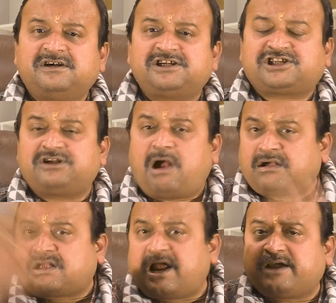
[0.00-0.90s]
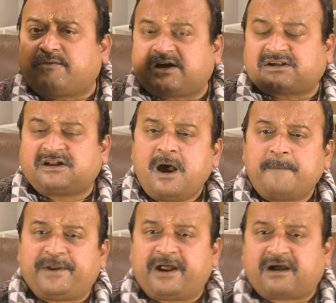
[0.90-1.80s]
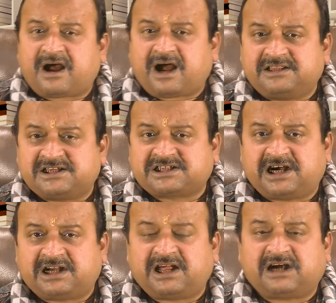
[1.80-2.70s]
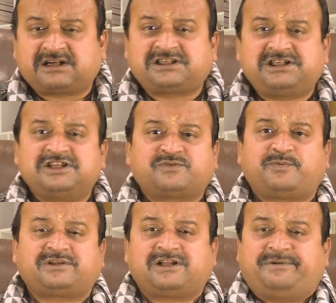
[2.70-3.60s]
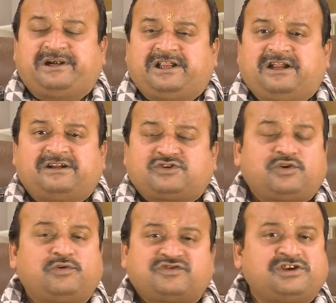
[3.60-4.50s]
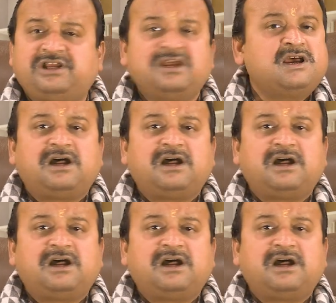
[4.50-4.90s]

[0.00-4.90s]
It's not like what Priyanka Gandhi said that she is for 78, so she's